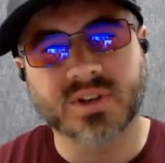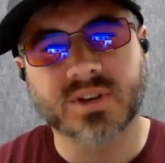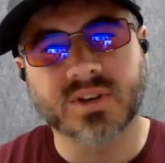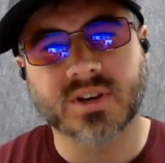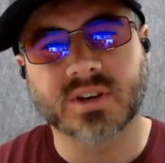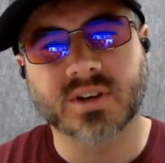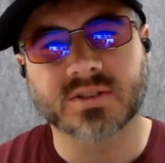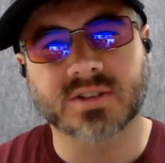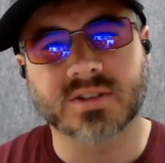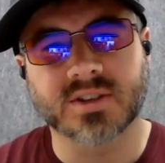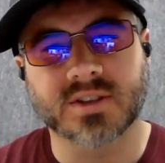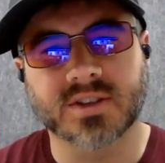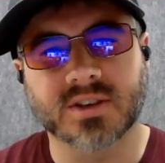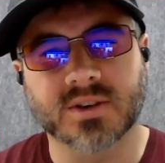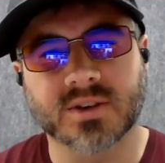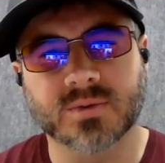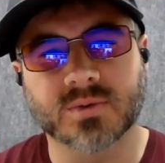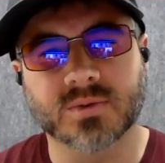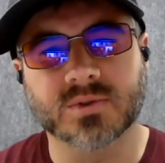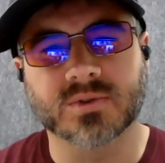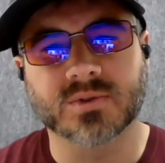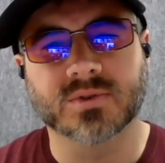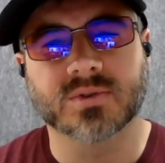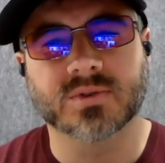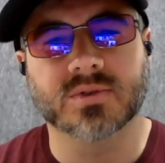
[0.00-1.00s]
Because I think it
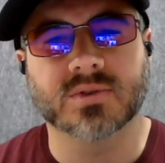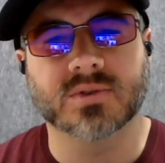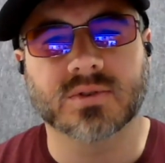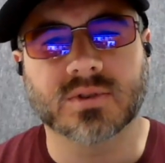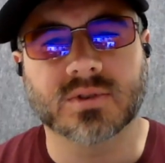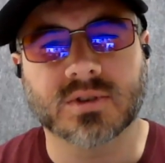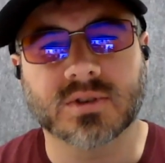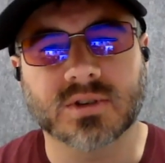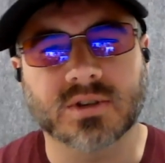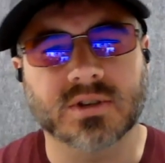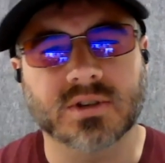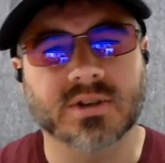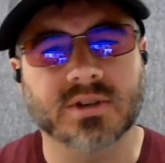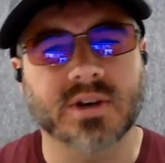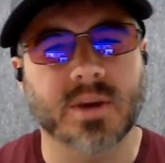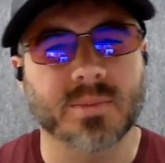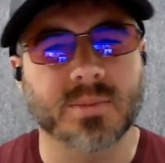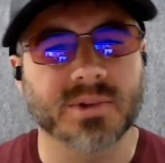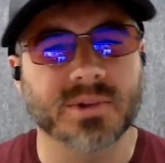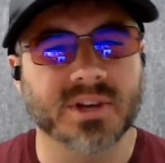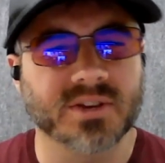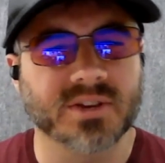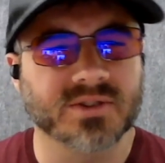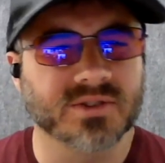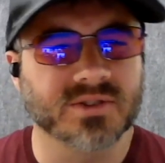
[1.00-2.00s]
was
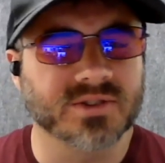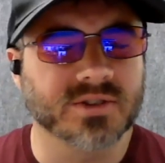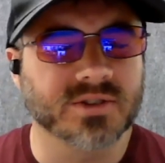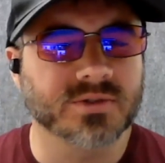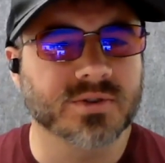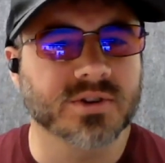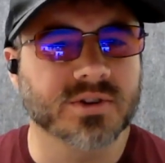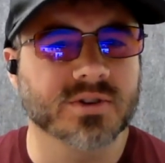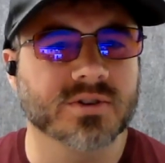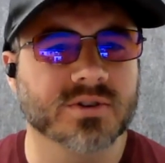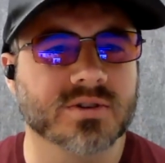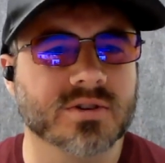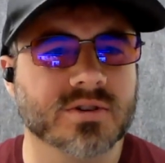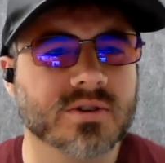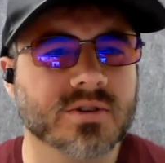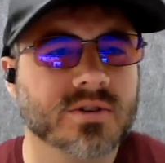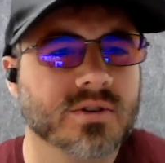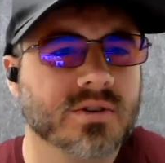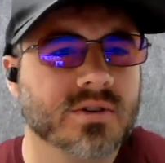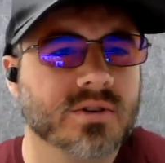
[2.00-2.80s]
application centric, or?